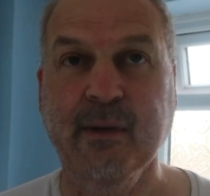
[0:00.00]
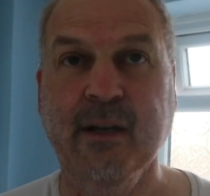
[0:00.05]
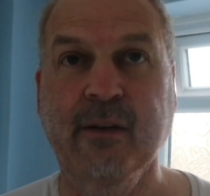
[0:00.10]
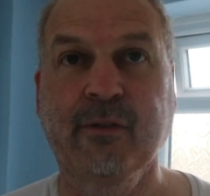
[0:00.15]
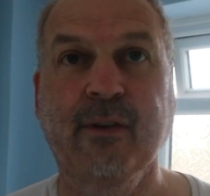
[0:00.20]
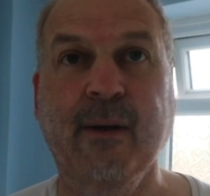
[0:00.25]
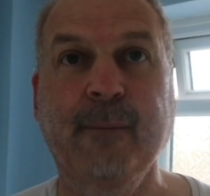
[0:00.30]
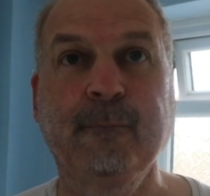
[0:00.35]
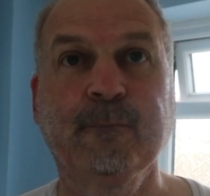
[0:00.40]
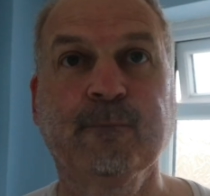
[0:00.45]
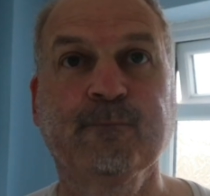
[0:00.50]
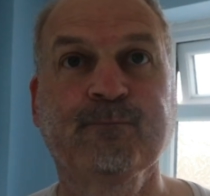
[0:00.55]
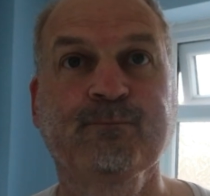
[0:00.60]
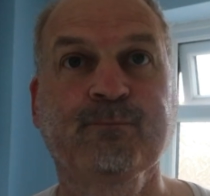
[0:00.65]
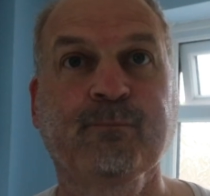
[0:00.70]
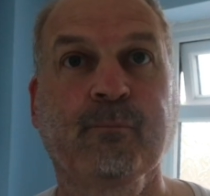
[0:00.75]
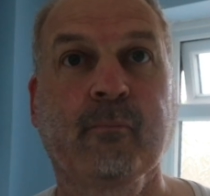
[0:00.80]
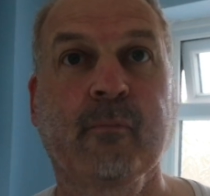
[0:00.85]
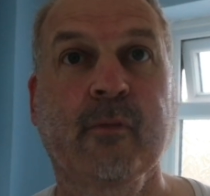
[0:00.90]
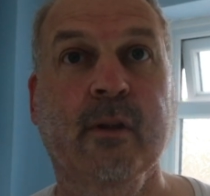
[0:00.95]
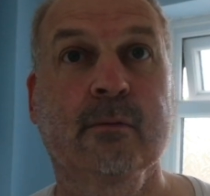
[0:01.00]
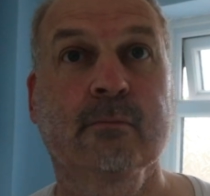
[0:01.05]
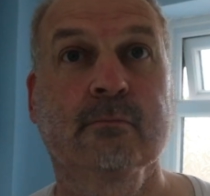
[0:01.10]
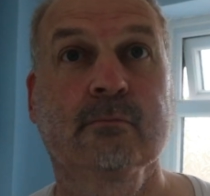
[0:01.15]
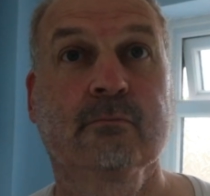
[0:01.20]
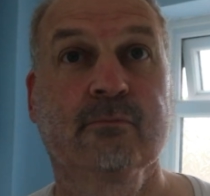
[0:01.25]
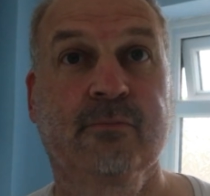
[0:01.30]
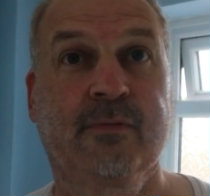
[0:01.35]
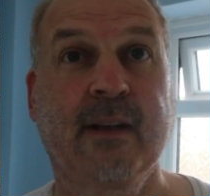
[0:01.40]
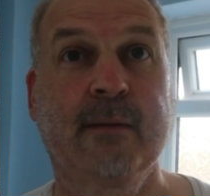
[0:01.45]
bit of fun?
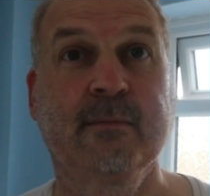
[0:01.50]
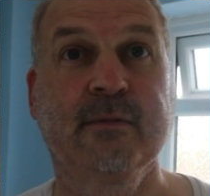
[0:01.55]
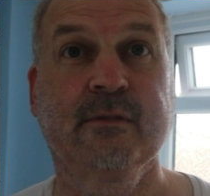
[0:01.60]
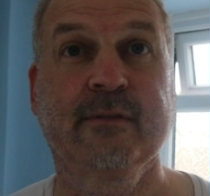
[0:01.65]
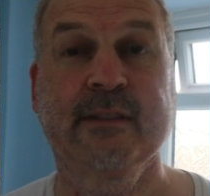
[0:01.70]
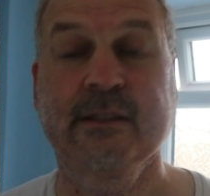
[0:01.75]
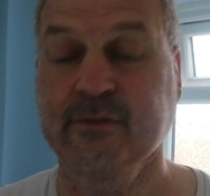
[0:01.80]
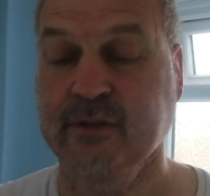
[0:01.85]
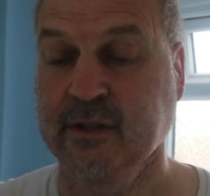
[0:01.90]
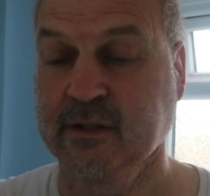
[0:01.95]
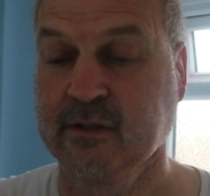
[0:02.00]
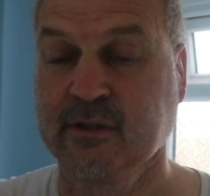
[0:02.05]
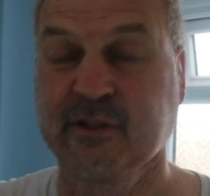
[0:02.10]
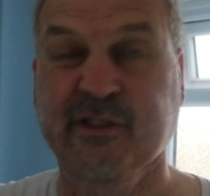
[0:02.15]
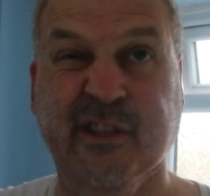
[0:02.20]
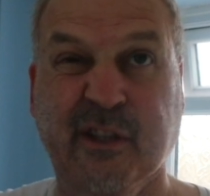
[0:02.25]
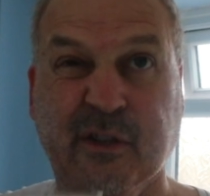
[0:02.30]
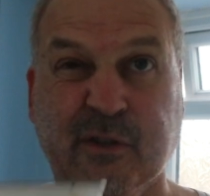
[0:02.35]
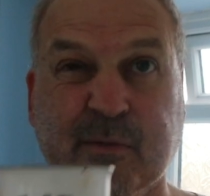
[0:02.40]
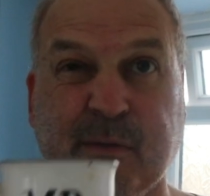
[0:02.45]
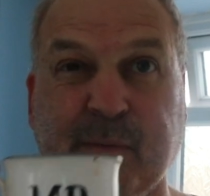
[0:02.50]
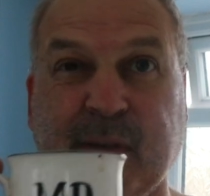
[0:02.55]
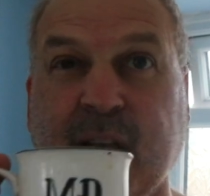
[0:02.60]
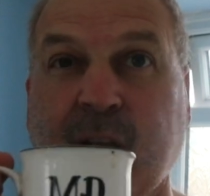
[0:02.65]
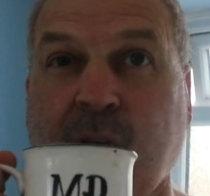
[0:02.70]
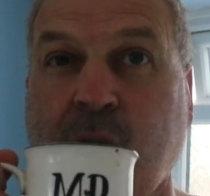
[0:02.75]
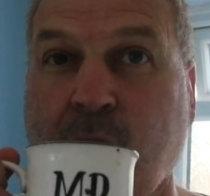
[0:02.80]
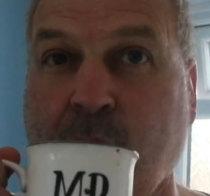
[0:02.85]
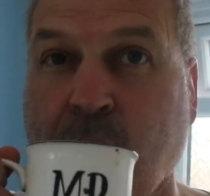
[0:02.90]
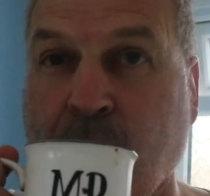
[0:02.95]
Family around? Excuse me a
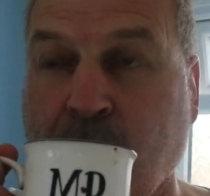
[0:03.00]
minute.